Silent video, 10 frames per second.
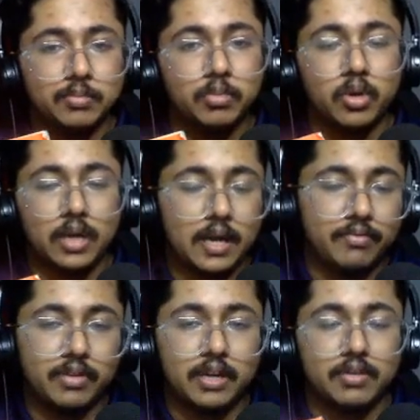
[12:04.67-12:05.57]
book,
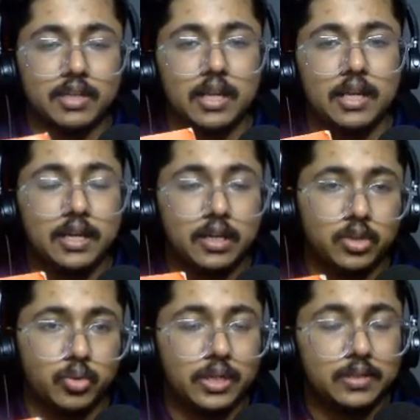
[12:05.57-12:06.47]
I've given the link
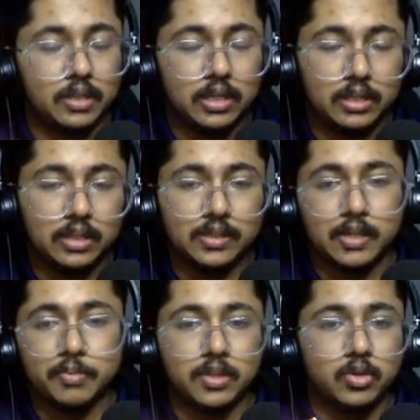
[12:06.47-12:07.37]
to it in the
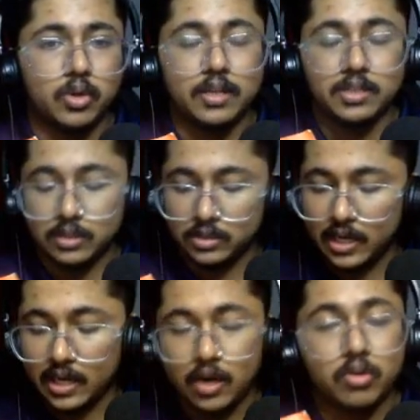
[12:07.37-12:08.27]
description, so you can just
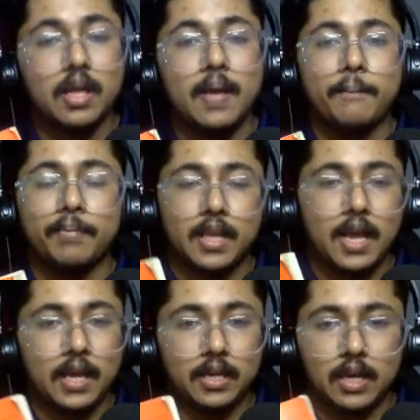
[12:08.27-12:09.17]
check it out
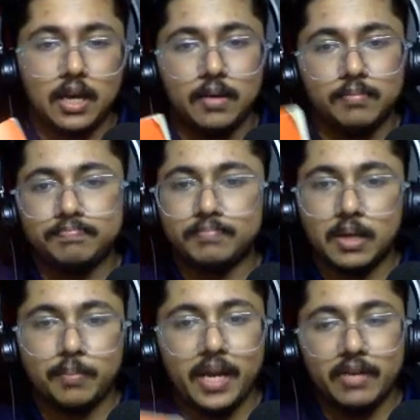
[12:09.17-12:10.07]
and
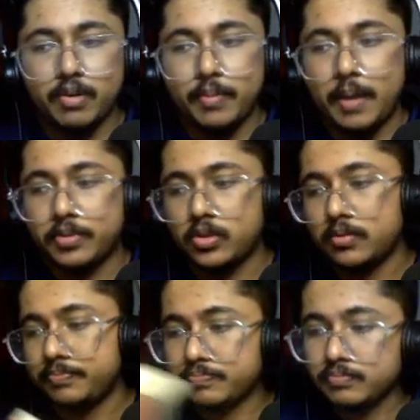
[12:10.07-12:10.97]
buy it from Amazon.
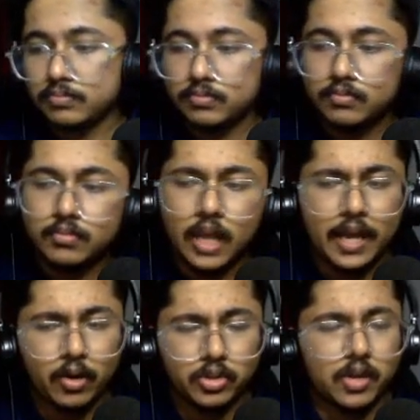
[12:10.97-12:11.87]
And
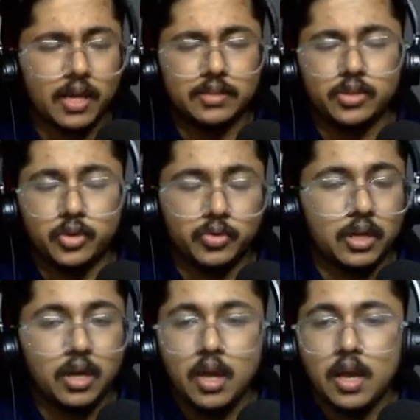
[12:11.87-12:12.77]
also, as usual,
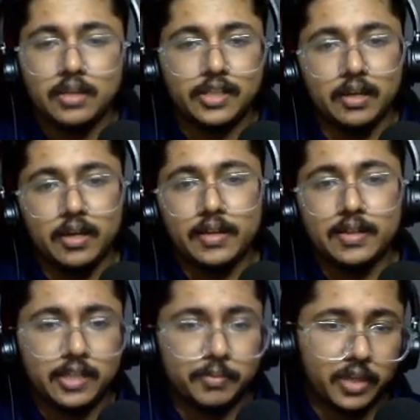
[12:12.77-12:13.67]
so hit the
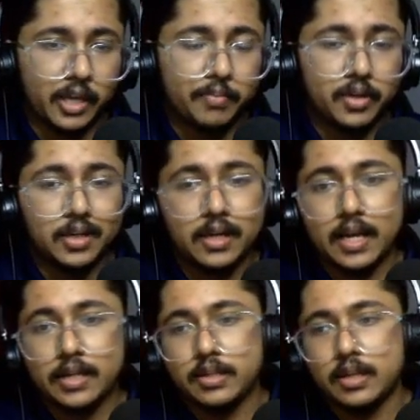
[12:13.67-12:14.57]
subscribe button,
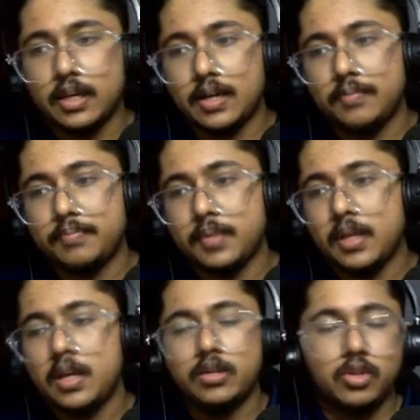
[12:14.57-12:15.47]
and
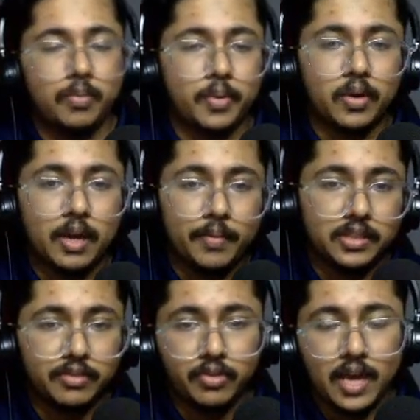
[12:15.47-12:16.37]
drop your
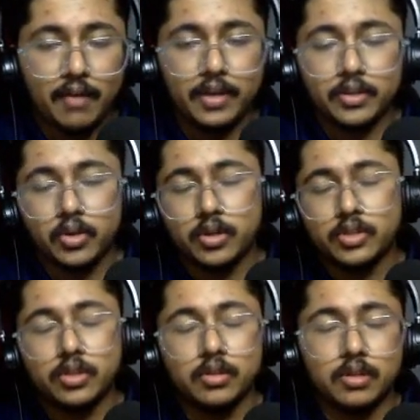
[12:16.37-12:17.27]
comments if you have any thoughts
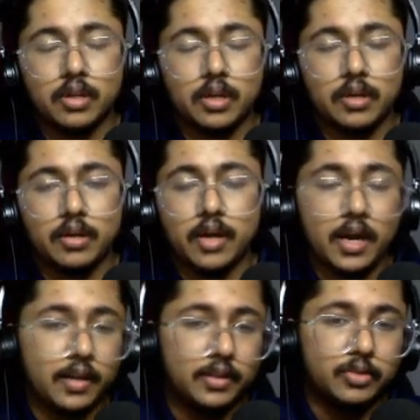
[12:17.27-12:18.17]
on
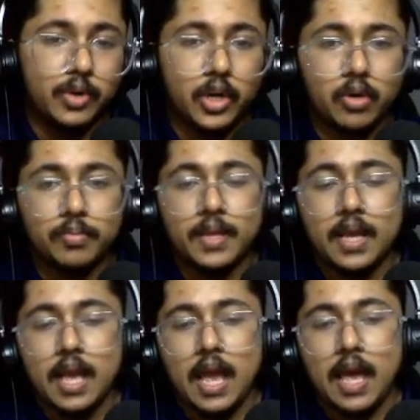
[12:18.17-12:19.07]
regarding this video.
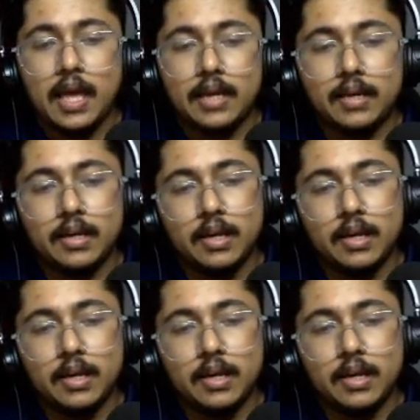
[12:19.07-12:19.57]
And